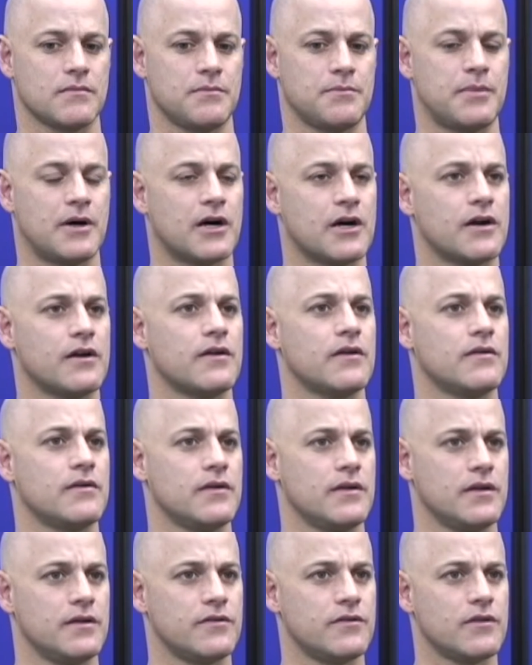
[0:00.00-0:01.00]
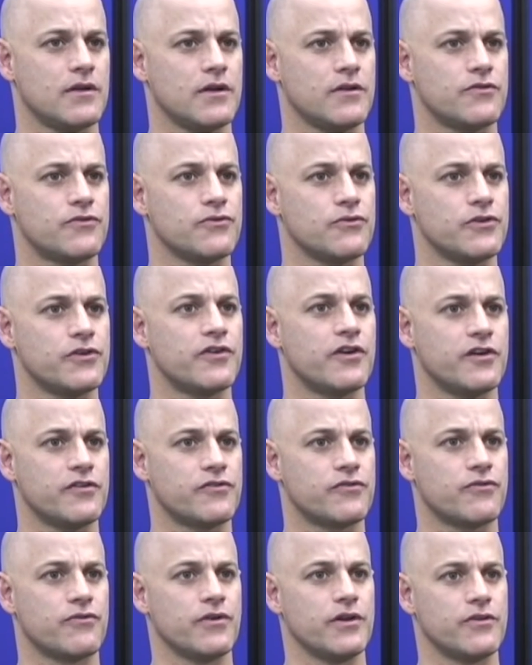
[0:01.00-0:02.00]
part in Jewish
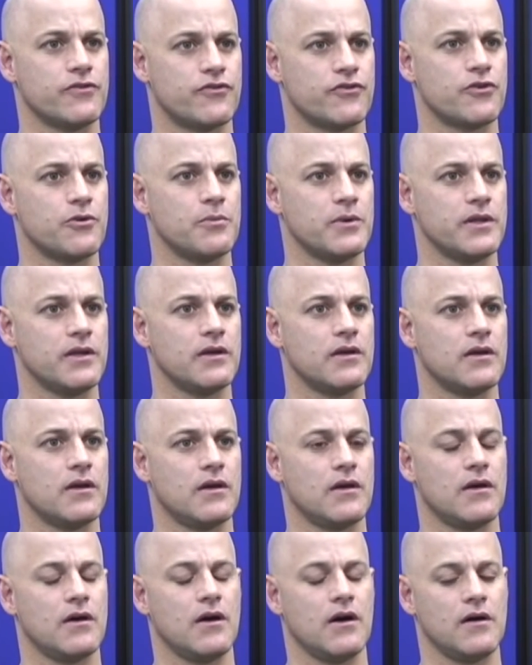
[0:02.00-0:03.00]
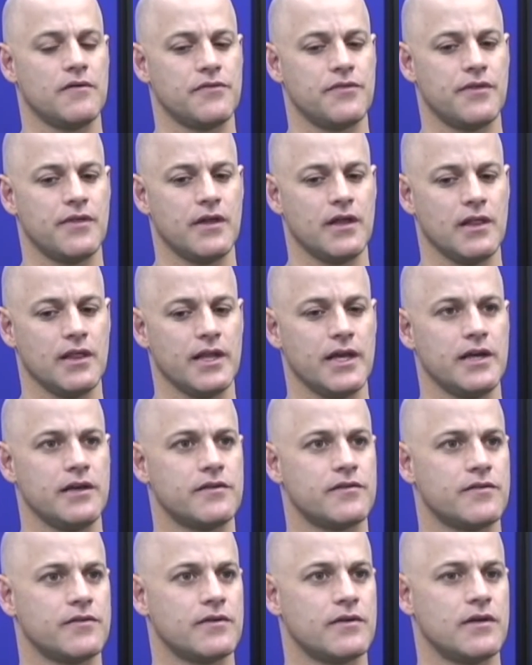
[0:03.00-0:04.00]
history in Germany of the
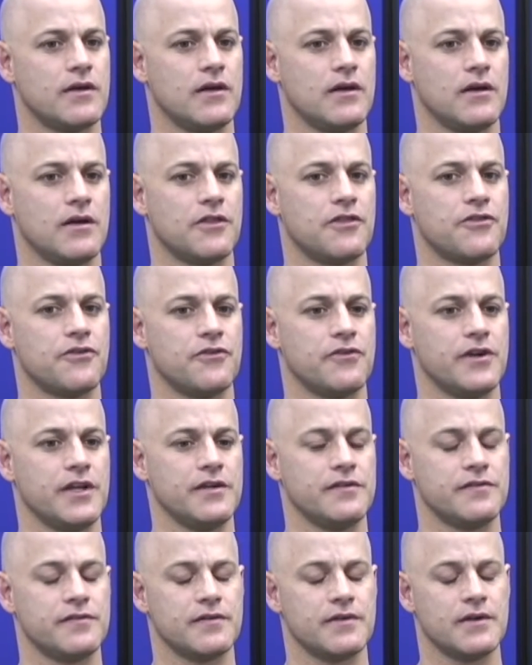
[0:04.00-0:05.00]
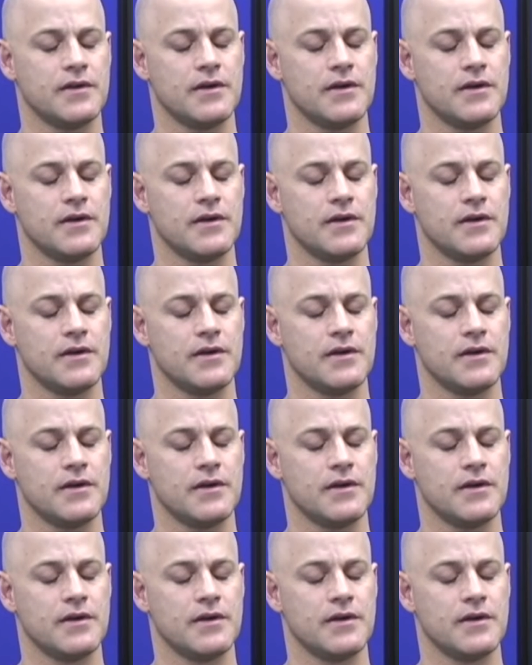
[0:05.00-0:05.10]
late 30s.